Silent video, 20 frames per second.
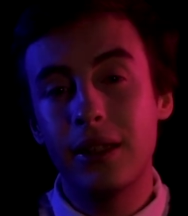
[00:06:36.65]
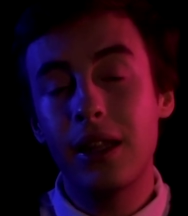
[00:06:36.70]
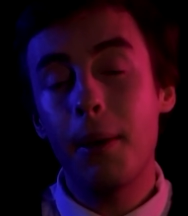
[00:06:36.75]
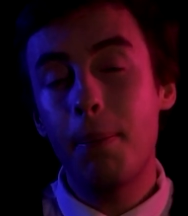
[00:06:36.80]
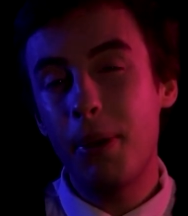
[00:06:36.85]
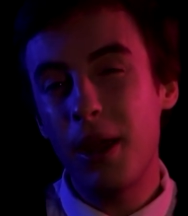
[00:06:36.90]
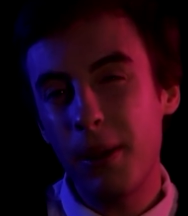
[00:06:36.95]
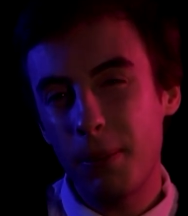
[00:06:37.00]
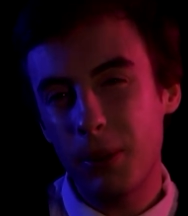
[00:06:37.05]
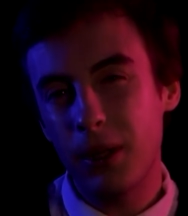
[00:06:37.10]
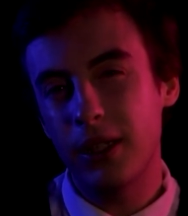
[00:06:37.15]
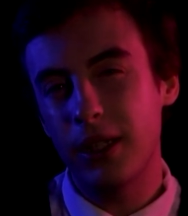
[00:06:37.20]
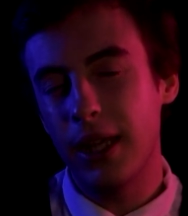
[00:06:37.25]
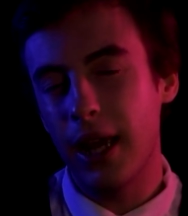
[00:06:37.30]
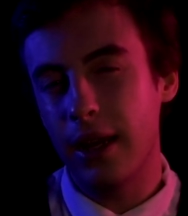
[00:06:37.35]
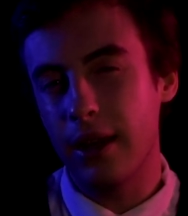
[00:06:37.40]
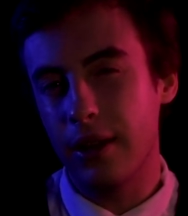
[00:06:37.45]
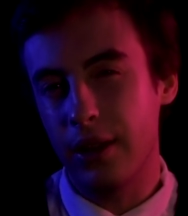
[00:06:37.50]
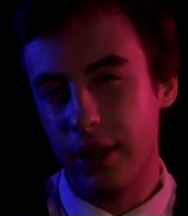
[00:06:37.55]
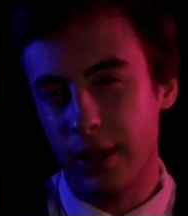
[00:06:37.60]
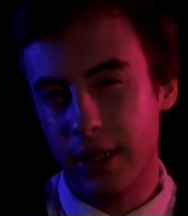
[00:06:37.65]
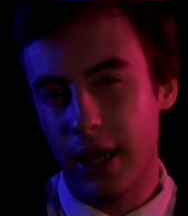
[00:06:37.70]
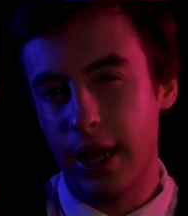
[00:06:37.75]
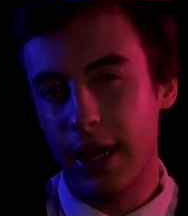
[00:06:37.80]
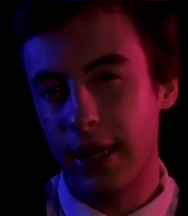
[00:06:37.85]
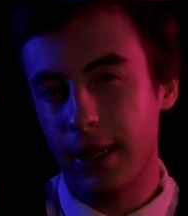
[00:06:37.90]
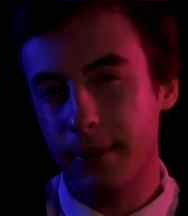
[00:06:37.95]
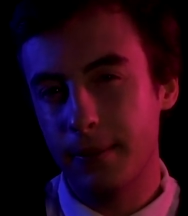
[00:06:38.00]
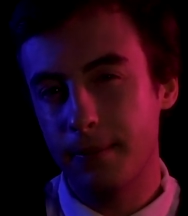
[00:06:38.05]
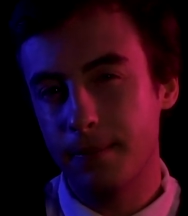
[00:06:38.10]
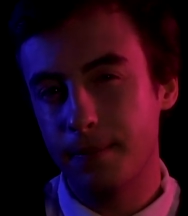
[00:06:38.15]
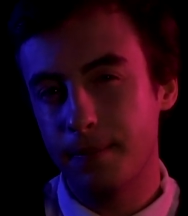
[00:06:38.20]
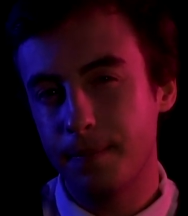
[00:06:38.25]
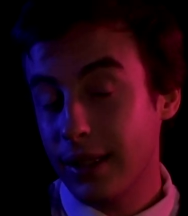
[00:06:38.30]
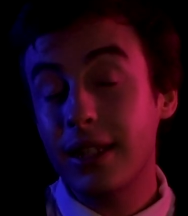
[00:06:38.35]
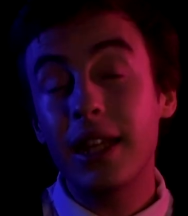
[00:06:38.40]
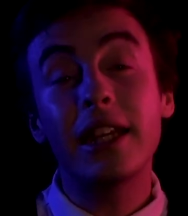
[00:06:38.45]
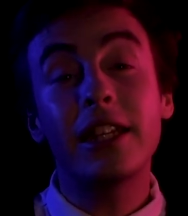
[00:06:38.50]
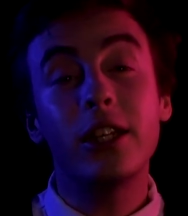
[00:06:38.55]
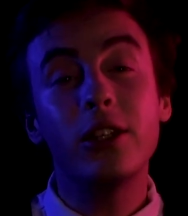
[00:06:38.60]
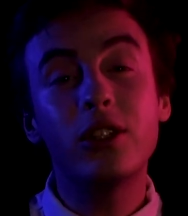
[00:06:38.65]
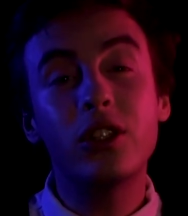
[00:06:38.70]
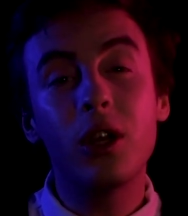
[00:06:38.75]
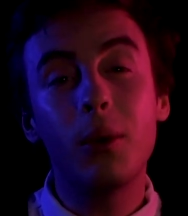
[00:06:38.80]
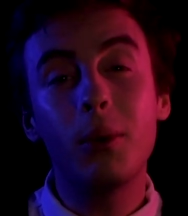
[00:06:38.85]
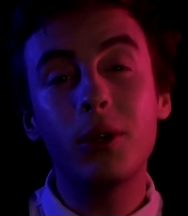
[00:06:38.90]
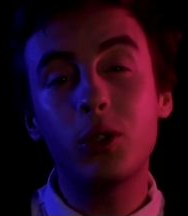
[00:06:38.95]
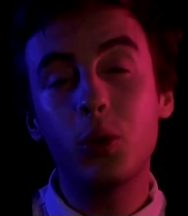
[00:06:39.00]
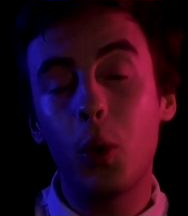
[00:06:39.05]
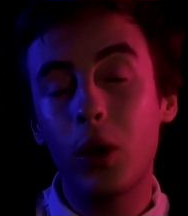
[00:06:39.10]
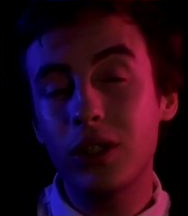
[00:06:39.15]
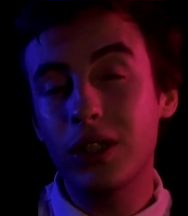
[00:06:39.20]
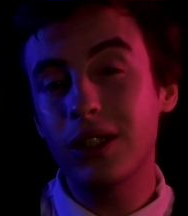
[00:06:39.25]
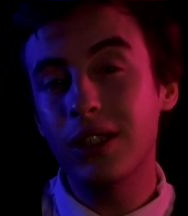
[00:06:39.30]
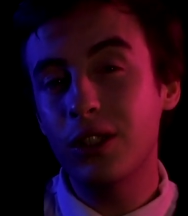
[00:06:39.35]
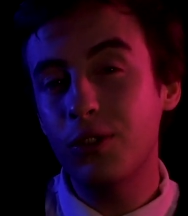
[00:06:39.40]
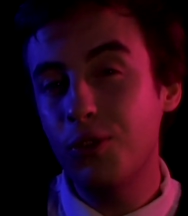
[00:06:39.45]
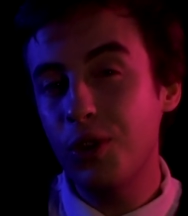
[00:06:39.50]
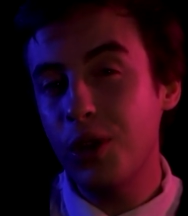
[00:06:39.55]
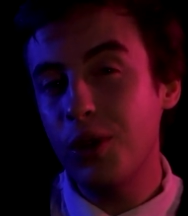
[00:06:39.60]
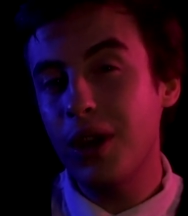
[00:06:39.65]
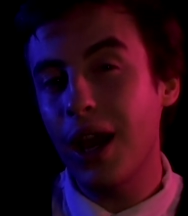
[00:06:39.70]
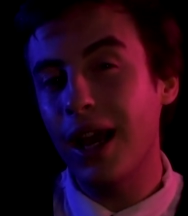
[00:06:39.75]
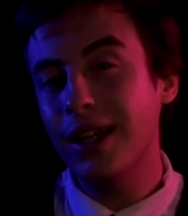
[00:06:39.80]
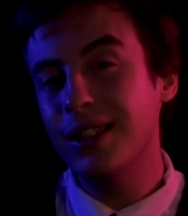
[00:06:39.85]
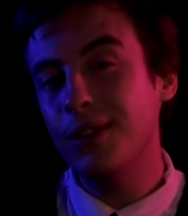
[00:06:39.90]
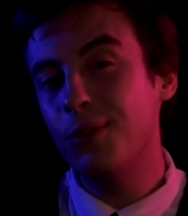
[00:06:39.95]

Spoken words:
They're people at the end of the day. Thank you so much for watching this video, guys.